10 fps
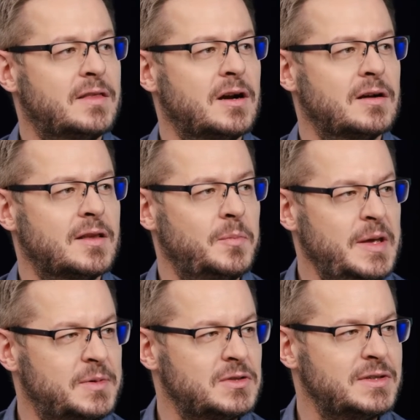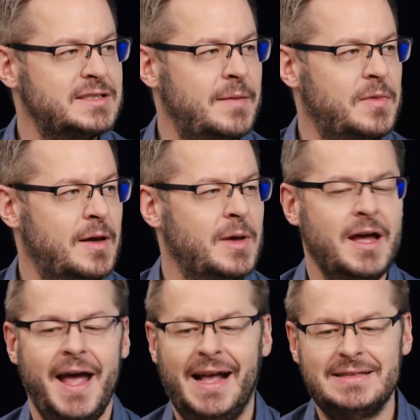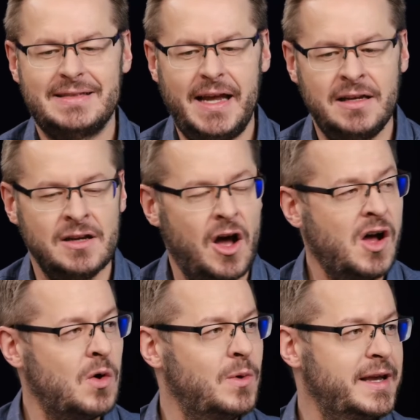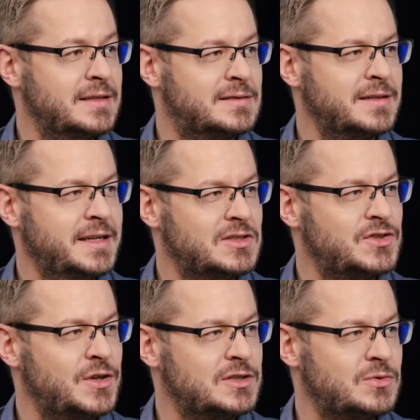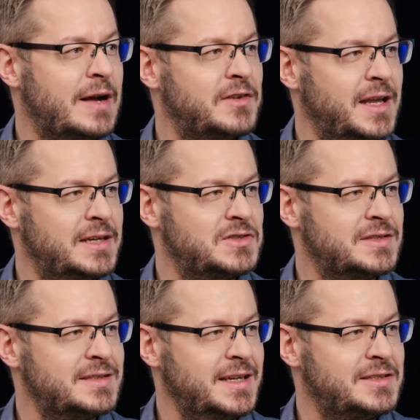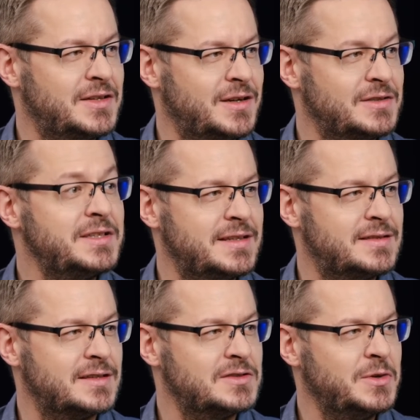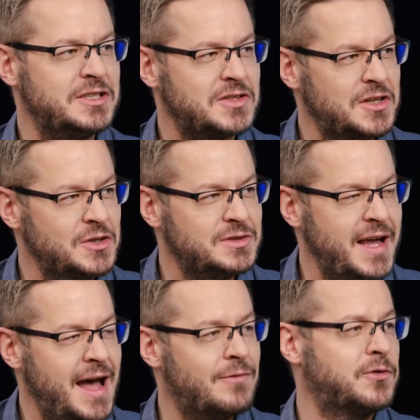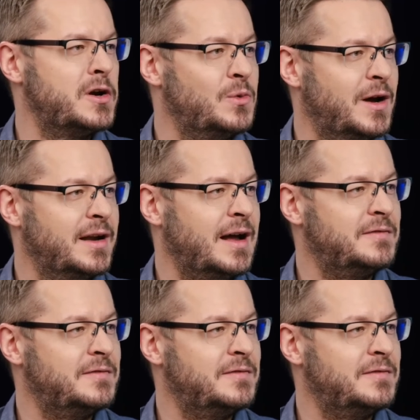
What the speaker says: their people to accept them, and Satan always inserts revelations into their teaching. So he just accused everyone